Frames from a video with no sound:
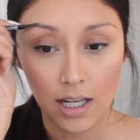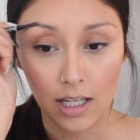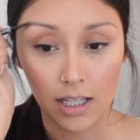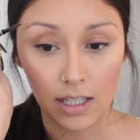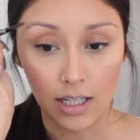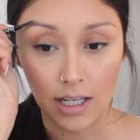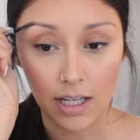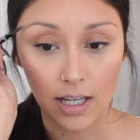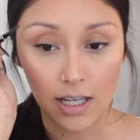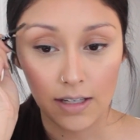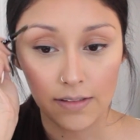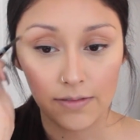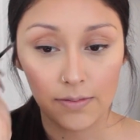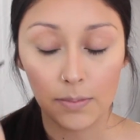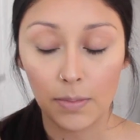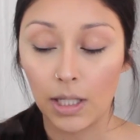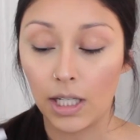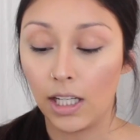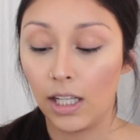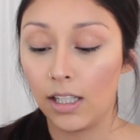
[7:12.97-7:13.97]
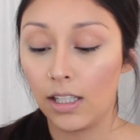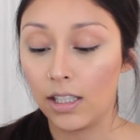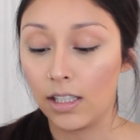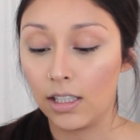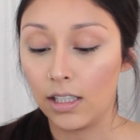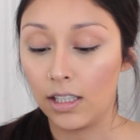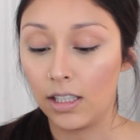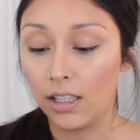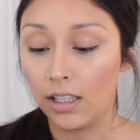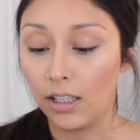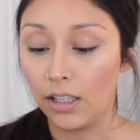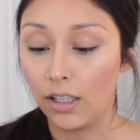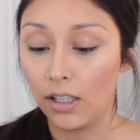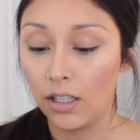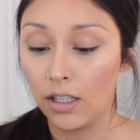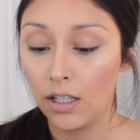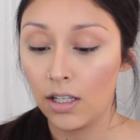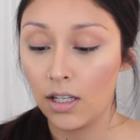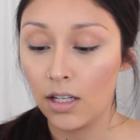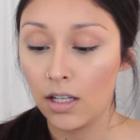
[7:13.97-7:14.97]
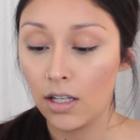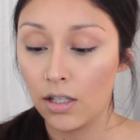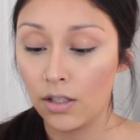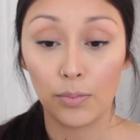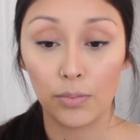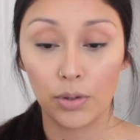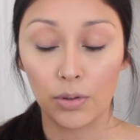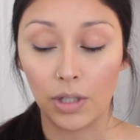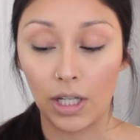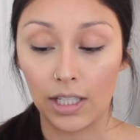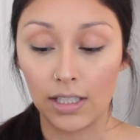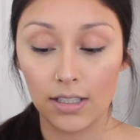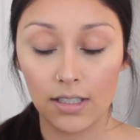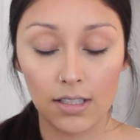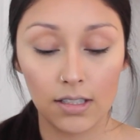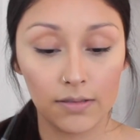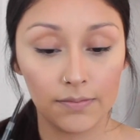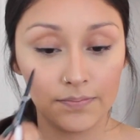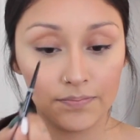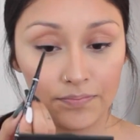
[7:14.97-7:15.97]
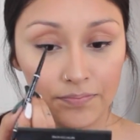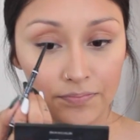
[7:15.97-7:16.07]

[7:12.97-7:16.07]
And I have mine in Brunette.